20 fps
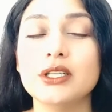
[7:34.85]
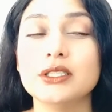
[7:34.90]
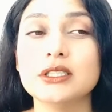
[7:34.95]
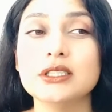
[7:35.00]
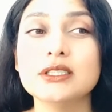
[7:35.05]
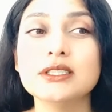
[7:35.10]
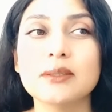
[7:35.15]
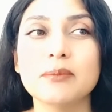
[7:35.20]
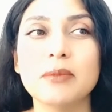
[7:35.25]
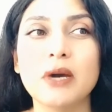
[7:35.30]
it
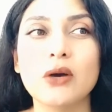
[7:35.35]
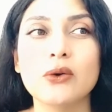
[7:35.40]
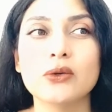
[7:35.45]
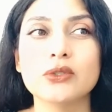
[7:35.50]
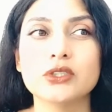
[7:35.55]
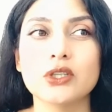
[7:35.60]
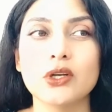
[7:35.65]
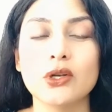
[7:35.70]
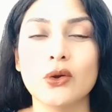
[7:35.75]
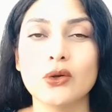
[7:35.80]
is
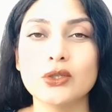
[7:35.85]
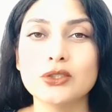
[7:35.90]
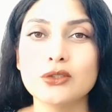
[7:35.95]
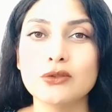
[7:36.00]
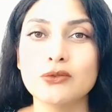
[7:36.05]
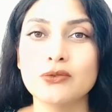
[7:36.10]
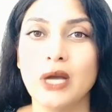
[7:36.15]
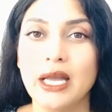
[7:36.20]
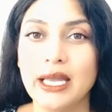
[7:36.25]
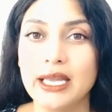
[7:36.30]
about a lot
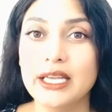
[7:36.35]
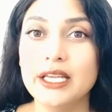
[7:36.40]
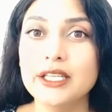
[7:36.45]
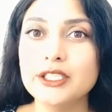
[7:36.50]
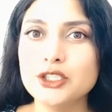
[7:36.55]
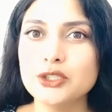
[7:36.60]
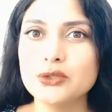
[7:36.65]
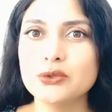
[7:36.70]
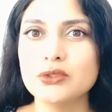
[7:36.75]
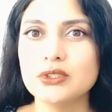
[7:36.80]
of
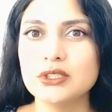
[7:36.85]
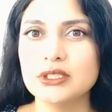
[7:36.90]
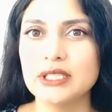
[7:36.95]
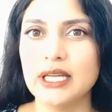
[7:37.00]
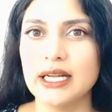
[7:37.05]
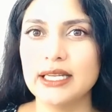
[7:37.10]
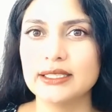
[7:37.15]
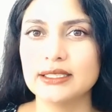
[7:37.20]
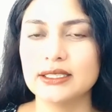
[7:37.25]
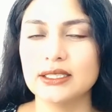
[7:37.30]
issues
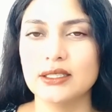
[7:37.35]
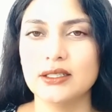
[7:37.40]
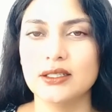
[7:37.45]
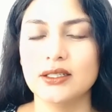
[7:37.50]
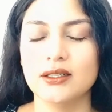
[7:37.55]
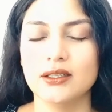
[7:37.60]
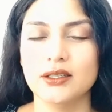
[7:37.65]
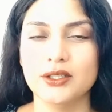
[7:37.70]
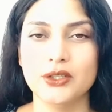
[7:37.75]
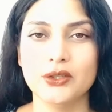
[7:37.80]
that
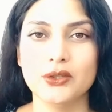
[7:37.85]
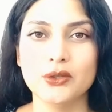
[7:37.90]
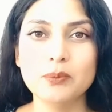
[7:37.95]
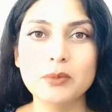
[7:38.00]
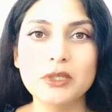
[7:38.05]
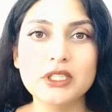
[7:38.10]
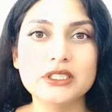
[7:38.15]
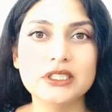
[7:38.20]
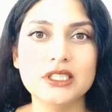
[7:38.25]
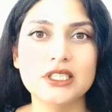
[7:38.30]
uh, you know
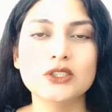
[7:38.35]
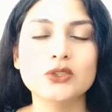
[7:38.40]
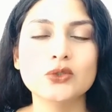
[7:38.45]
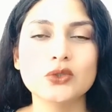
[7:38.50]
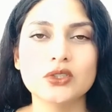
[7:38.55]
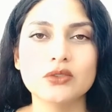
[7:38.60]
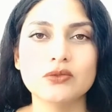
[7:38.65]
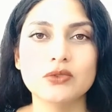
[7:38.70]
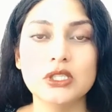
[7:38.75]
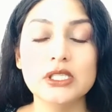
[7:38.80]
pertain
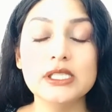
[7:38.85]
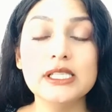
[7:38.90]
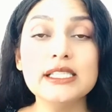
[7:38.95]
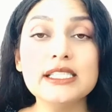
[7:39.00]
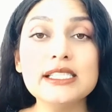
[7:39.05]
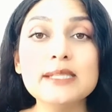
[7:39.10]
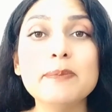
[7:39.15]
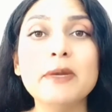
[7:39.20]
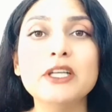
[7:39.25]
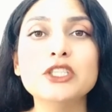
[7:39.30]
to the world
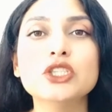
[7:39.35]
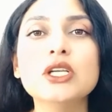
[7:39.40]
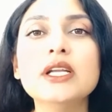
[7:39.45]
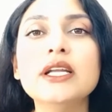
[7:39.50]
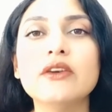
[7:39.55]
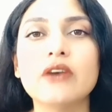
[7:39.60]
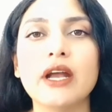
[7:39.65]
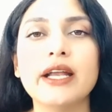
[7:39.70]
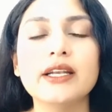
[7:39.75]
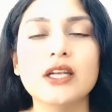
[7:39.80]
and
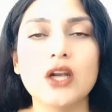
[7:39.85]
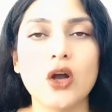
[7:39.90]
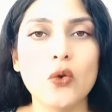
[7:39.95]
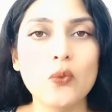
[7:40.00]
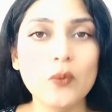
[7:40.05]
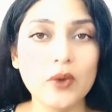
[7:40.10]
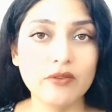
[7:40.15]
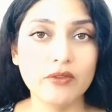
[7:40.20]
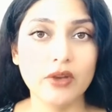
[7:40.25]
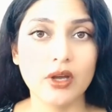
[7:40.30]
especially right
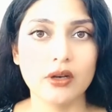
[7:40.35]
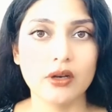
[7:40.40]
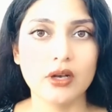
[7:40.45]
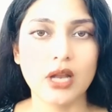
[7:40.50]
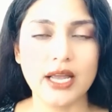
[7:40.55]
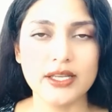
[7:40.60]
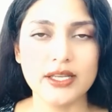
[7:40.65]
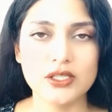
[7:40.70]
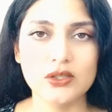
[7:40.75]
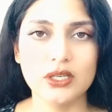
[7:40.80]
now when we are
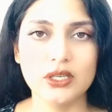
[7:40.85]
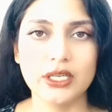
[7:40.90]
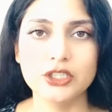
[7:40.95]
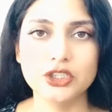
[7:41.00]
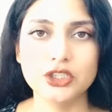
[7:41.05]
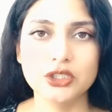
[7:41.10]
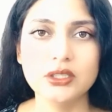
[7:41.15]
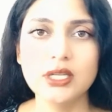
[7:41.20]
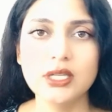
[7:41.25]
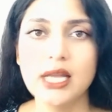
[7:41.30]
in
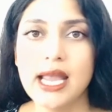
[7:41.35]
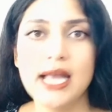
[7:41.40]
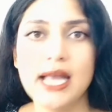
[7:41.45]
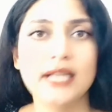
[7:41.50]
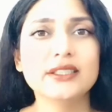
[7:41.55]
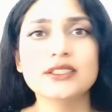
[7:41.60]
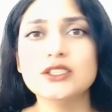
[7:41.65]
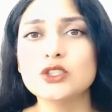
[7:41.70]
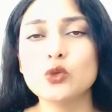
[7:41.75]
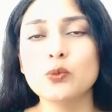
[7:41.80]
isolation
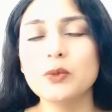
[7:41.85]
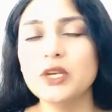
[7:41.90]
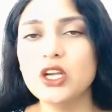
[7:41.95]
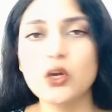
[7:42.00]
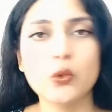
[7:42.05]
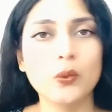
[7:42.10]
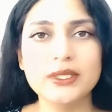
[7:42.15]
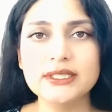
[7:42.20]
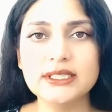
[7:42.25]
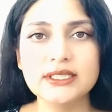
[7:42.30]
and there's so
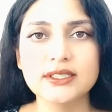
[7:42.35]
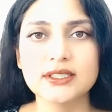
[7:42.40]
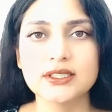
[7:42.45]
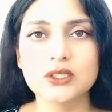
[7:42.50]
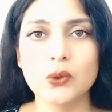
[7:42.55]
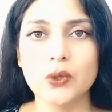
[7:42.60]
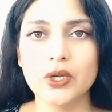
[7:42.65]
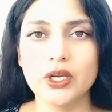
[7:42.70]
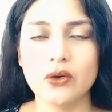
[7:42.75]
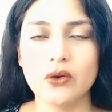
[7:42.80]
many
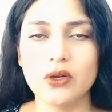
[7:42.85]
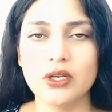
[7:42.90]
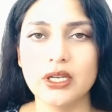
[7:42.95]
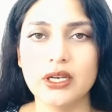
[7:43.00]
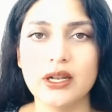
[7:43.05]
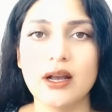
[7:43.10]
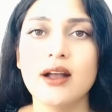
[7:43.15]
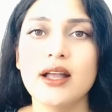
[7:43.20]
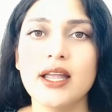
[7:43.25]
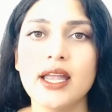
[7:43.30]
questions going on
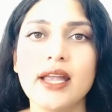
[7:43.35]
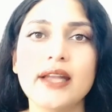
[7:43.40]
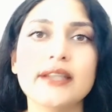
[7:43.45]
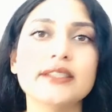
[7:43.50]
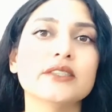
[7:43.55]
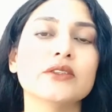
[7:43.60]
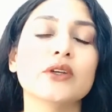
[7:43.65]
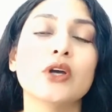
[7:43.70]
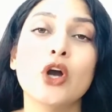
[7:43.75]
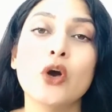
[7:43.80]
in our
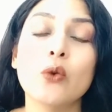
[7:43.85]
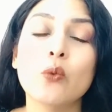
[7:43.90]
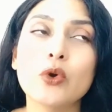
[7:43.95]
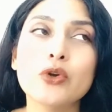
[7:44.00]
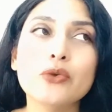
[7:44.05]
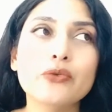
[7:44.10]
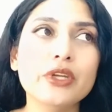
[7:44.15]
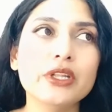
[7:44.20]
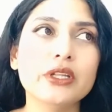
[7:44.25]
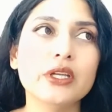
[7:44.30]
head and
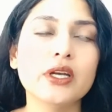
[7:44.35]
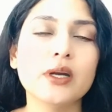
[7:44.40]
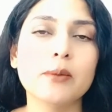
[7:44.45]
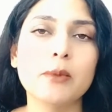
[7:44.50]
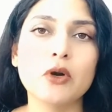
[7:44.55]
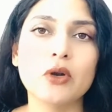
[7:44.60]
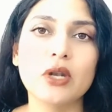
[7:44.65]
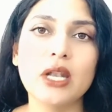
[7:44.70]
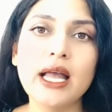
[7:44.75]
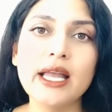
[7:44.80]
what do we think
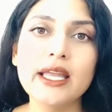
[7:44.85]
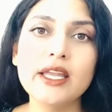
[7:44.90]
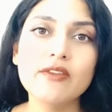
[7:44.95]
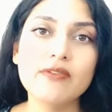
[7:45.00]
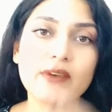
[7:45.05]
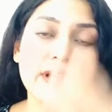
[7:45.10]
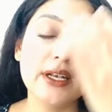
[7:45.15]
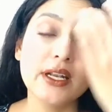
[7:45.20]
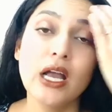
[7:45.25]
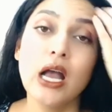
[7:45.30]
about
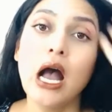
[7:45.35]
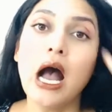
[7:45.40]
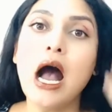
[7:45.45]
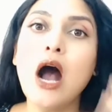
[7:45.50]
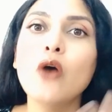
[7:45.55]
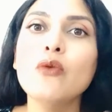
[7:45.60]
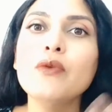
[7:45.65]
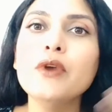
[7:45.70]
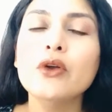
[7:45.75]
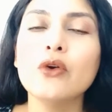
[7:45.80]
life and
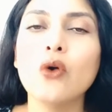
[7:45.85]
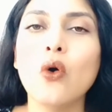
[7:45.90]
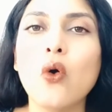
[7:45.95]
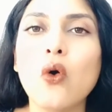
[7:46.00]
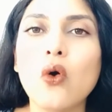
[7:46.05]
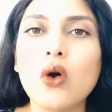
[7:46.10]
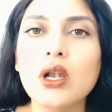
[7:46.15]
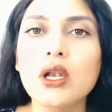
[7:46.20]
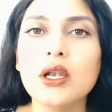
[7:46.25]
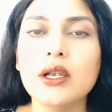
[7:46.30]
how we are
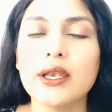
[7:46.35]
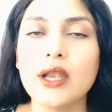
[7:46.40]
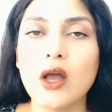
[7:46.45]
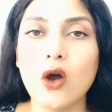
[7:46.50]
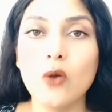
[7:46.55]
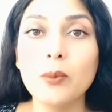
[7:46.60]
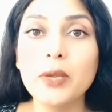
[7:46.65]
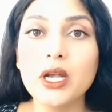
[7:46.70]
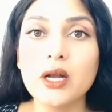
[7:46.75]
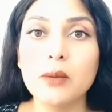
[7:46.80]
all
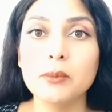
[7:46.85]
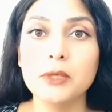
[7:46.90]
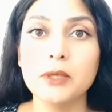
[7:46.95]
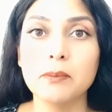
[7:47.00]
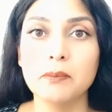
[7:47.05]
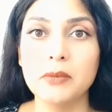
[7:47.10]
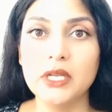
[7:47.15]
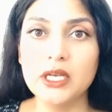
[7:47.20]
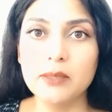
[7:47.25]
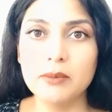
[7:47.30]
now
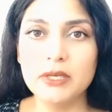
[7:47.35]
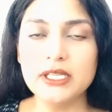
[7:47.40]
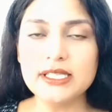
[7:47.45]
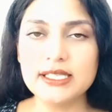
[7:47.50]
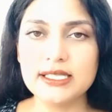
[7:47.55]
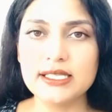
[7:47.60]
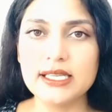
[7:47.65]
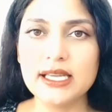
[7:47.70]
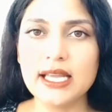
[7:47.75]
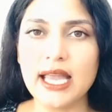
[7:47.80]
becoming
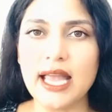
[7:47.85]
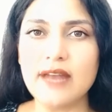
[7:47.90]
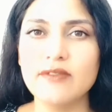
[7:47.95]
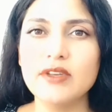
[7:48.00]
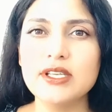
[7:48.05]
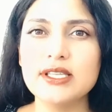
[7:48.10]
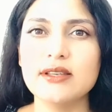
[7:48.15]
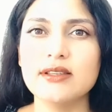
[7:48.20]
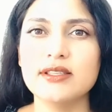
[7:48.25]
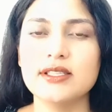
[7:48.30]
minimalistic
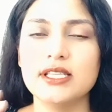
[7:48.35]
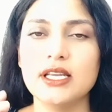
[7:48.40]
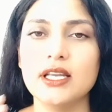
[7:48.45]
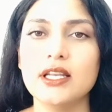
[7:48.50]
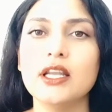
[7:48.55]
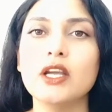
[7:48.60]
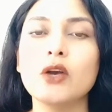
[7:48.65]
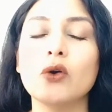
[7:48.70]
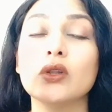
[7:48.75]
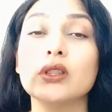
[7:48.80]
and we're
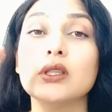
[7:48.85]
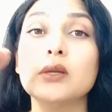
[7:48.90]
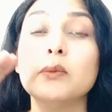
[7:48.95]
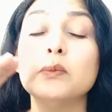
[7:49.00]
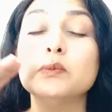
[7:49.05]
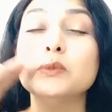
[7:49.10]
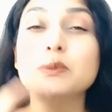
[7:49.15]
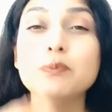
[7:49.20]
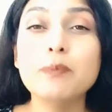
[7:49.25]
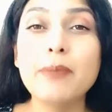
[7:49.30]
sustaining on
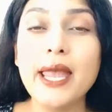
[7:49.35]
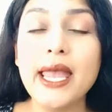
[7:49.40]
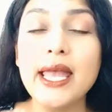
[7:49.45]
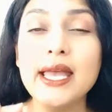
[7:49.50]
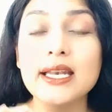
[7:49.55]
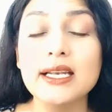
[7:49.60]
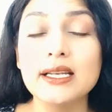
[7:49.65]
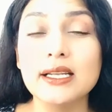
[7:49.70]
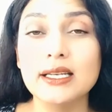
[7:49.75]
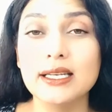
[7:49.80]
the
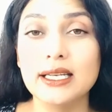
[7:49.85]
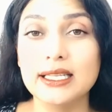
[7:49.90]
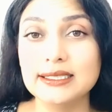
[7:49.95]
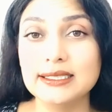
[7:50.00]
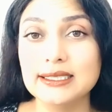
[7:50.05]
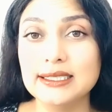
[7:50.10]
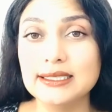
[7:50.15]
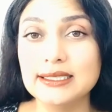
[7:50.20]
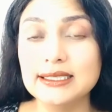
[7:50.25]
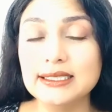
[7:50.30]
bare
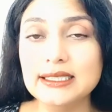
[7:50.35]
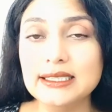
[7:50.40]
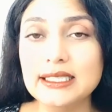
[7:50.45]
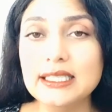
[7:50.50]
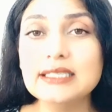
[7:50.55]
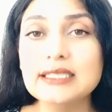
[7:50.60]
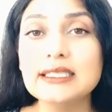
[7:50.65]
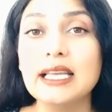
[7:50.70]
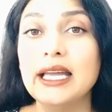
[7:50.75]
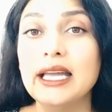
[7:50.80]

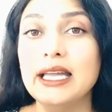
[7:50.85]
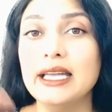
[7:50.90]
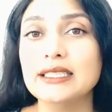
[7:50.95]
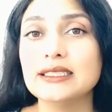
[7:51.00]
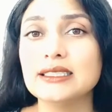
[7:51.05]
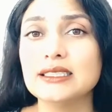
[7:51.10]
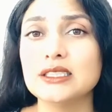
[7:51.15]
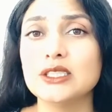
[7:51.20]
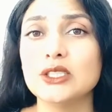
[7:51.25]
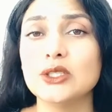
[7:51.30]
necessities
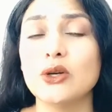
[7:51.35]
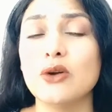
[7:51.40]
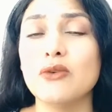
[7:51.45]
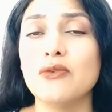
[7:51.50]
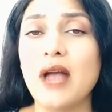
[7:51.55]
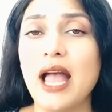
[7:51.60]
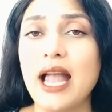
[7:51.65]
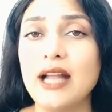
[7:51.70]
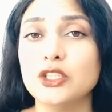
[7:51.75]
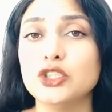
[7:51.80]
instead
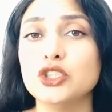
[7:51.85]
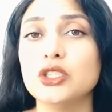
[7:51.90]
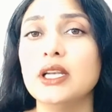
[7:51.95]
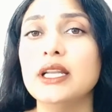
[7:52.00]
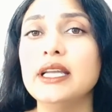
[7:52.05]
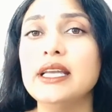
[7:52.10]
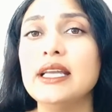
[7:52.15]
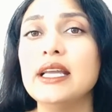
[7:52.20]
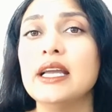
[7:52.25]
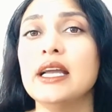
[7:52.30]
of
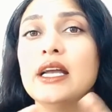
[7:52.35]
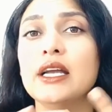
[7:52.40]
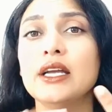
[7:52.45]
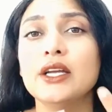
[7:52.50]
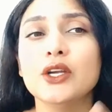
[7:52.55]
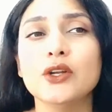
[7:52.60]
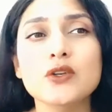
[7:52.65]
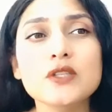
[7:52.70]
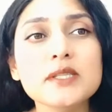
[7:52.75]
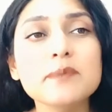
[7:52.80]
actually
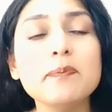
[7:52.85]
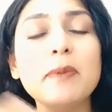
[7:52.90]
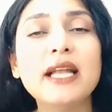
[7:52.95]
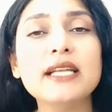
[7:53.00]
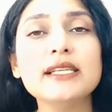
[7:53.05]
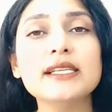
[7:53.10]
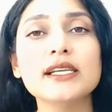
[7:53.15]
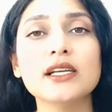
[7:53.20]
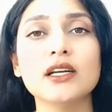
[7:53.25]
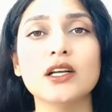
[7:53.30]
you know
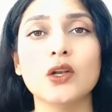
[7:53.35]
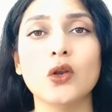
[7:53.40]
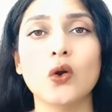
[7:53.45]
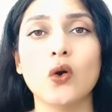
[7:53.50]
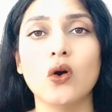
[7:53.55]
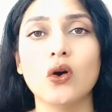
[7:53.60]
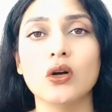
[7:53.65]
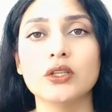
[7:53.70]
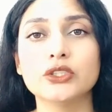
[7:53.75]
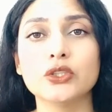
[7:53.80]
spending a
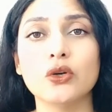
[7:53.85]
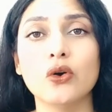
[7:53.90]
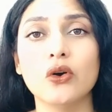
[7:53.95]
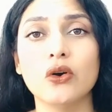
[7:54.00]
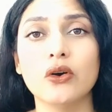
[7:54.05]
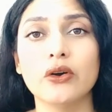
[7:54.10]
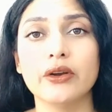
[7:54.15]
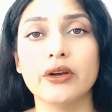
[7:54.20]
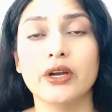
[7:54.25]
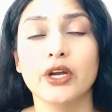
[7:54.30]
lot
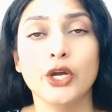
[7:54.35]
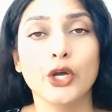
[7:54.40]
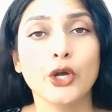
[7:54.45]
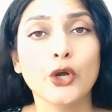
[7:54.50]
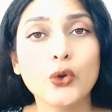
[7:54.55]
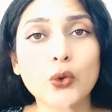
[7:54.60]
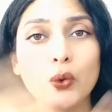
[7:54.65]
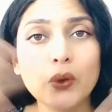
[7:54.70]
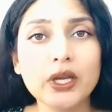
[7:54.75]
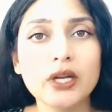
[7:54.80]
or
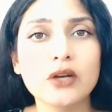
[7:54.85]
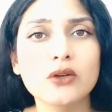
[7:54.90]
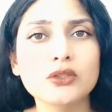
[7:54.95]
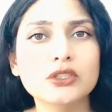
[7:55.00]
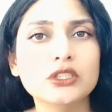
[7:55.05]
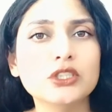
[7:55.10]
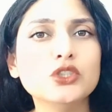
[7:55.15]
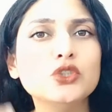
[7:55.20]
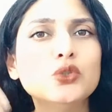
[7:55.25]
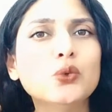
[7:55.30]
going
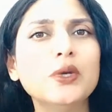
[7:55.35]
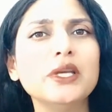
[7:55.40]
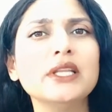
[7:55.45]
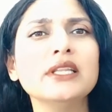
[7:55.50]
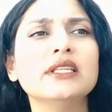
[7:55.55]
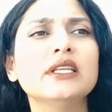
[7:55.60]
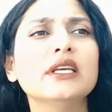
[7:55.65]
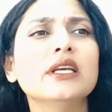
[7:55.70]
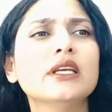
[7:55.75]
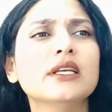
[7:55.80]
out and
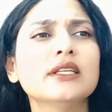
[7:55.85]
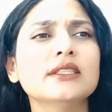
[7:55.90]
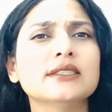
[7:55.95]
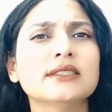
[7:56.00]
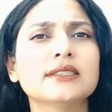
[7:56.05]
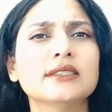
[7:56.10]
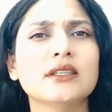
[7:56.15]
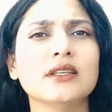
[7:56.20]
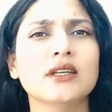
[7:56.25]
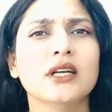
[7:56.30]
doing
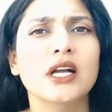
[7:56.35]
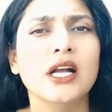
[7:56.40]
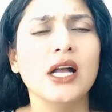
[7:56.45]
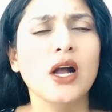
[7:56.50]
things uh,